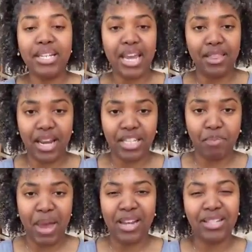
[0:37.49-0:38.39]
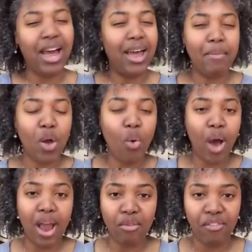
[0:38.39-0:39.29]
a day that I spend time in
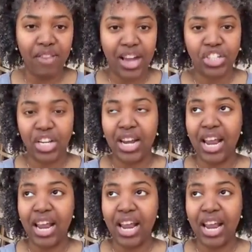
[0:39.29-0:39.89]
quiet reflection.